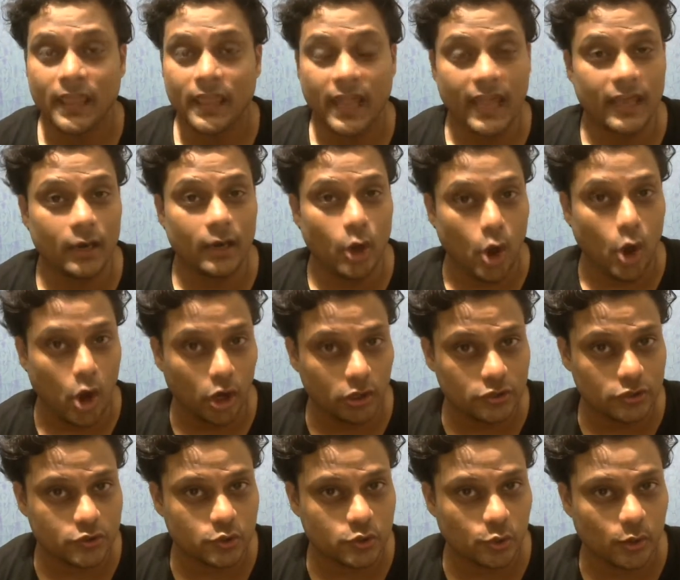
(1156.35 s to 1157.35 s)
And
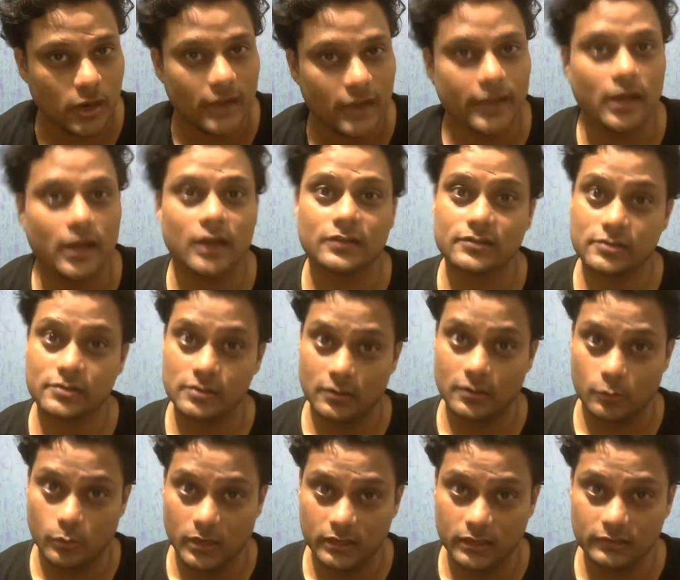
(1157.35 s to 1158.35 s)
also I asked her
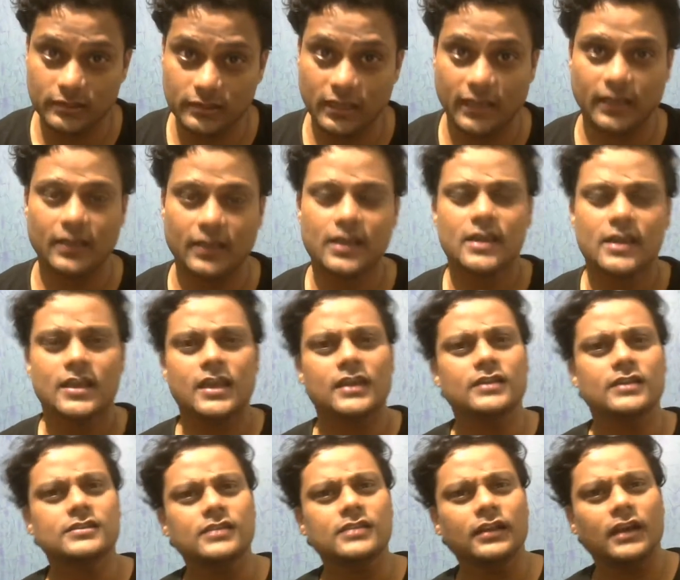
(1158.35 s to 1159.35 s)
one thing.
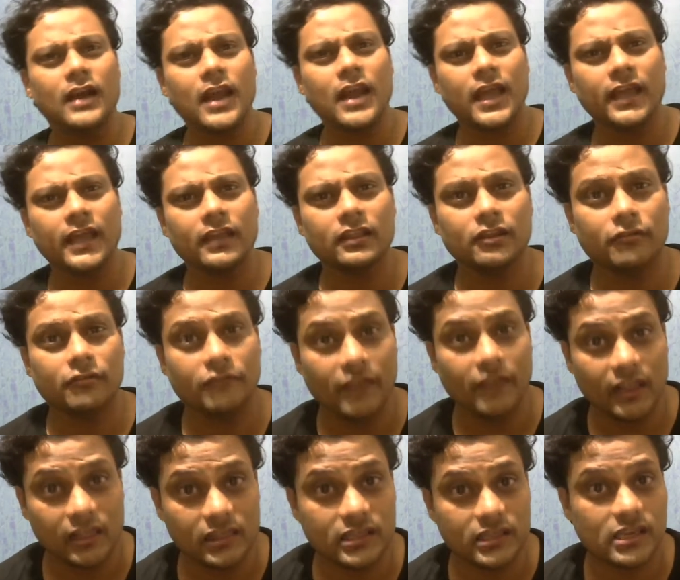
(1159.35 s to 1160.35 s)
Is it like the
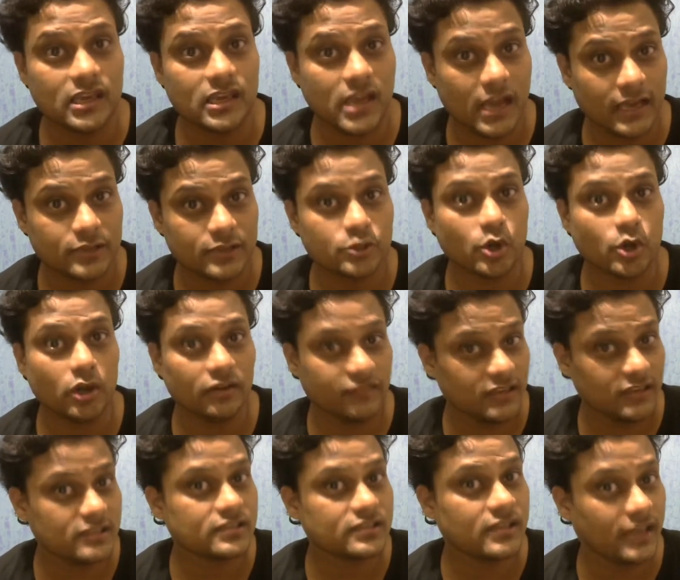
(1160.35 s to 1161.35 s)
wealthy guys
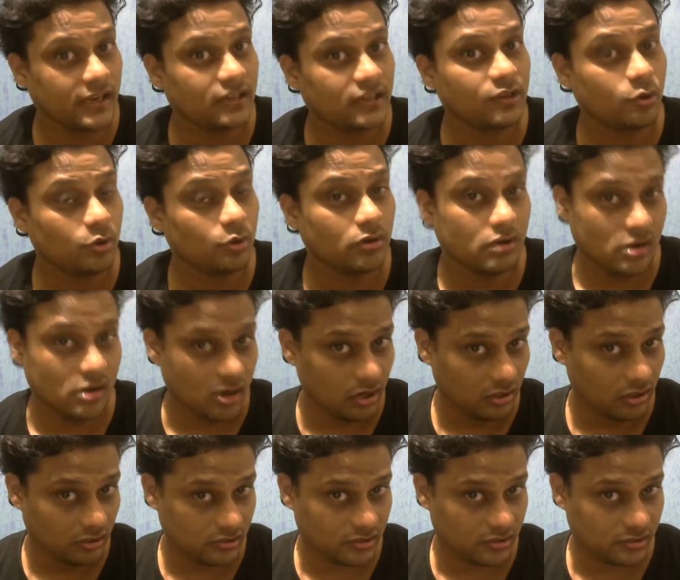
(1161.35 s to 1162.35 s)
always get good
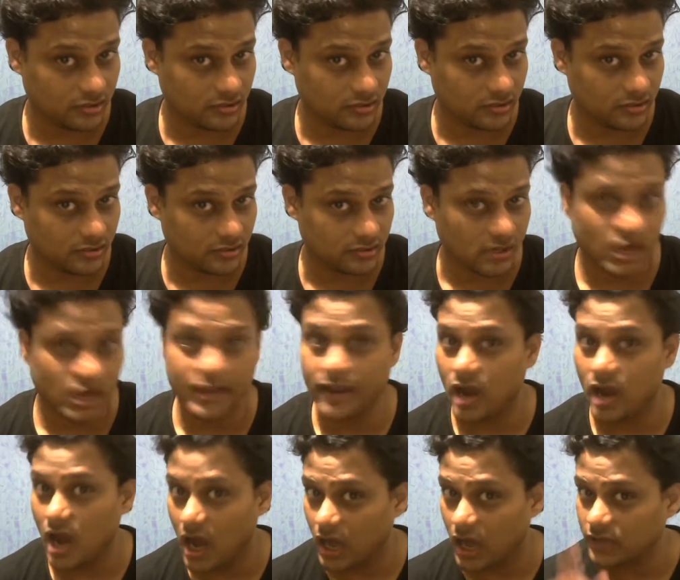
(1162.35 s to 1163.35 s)
girls? I
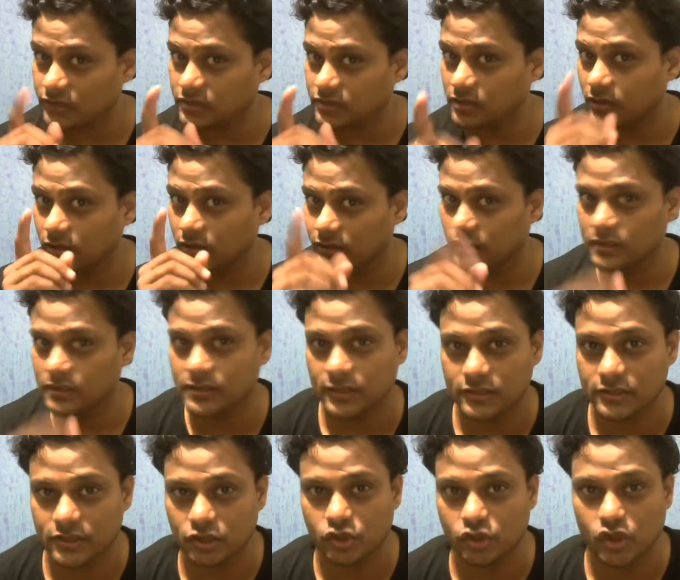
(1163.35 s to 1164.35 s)
asked her this
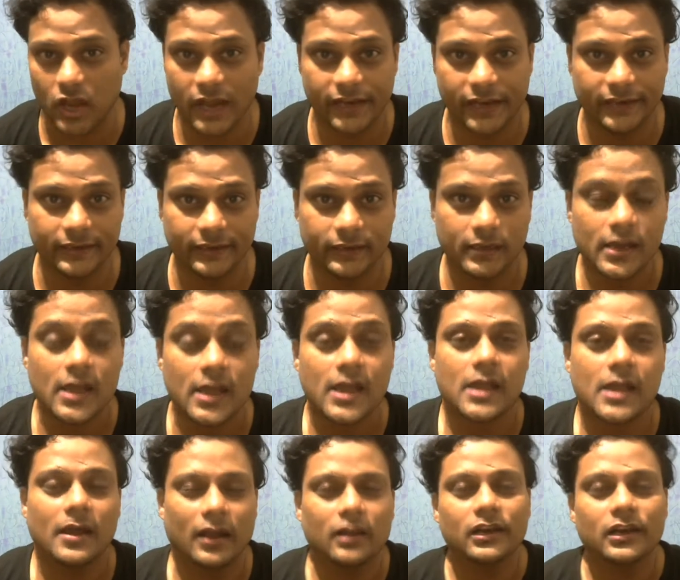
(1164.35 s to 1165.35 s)
as a child.
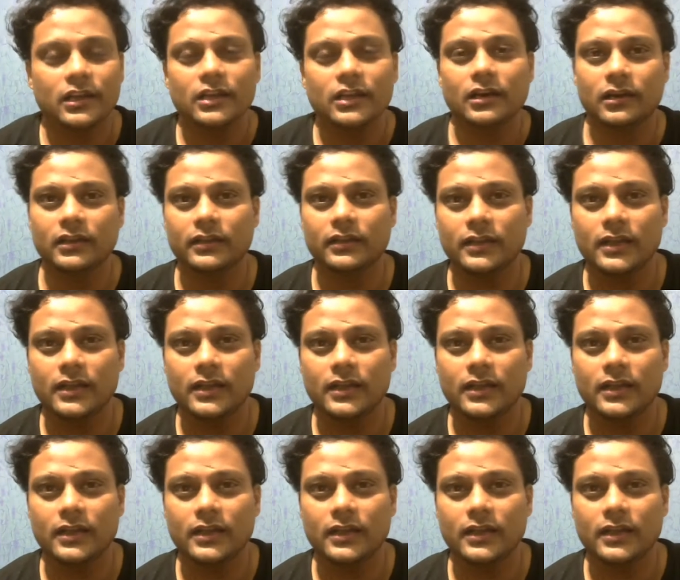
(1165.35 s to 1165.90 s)
Clearly